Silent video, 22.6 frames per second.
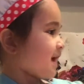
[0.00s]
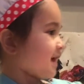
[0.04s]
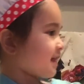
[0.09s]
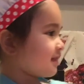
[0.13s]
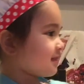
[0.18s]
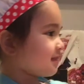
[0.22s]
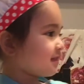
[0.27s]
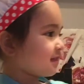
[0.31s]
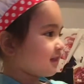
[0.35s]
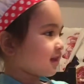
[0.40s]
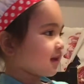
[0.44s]

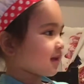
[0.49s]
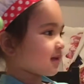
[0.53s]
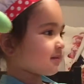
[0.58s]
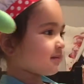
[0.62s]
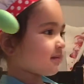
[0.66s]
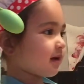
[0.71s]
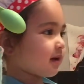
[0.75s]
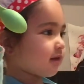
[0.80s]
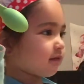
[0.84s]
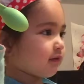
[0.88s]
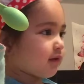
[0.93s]
And look
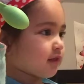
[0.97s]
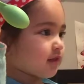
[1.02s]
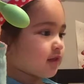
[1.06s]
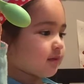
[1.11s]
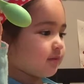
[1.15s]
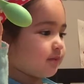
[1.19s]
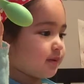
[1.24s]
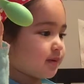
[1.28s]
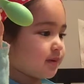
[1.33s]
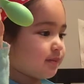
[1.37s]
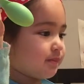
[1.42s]
at my
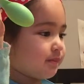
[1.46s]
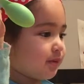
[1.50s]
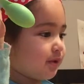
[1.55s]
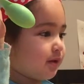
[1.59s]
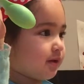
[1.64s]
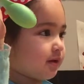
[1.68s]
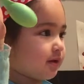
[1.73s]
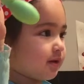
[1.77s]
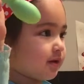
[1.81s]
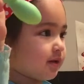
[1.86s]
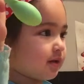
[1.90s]
recipe
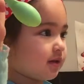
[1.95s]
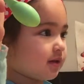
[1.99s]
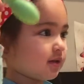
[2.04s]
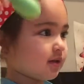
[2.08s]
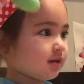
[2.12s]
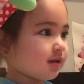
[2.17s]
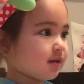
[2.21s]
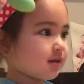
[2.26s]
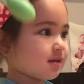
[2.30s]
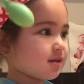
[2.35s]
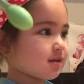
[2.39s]
book.
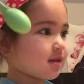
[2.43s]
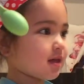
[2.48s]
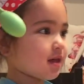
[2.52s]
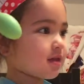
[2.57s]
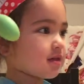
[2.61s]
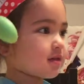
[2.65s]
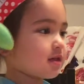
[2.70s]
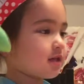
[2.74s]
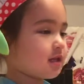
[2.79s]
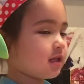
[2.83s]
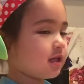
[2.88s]
It
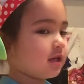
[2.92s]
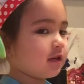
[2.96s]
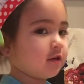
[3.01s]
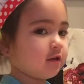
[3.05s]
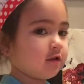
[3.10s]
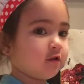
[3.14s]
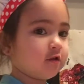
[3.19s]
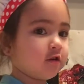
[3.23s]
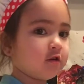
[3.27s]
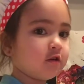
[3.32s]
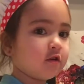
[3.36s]
says
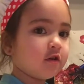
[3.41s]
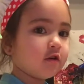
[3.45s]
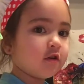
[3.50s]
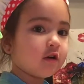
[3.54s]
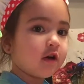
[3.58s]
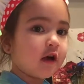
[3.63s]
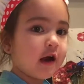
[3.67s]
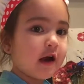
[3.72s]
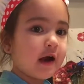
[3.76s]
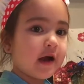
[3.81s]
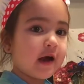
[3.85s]
here,
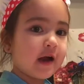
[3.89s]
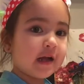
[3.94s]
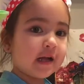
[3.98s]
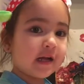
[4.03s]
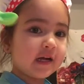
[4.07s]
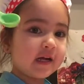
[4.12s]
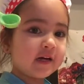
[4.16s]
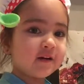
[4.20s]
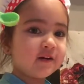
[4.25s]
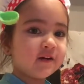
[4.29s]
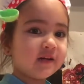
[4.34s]
I
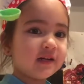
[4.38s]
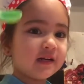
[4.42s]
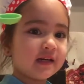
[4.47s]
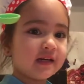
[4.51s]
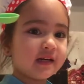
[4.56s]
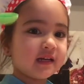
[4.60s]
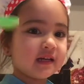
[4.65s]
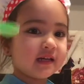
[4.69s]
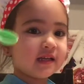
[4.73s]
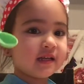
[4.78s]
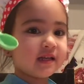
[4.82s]

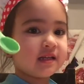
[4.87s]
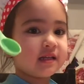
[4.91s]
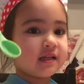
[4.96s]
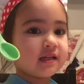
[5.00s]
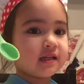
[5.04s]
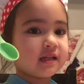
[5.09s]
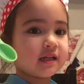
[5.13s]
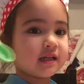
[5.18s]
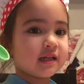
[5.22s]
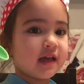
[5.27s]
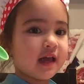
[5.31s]
go
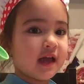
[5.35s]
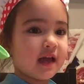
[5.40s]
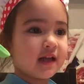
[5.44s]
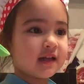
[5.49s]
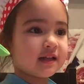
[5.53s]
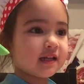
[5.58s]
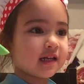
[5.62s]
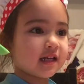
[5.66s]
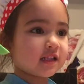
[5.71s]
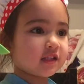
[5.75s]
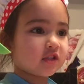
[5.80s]
to get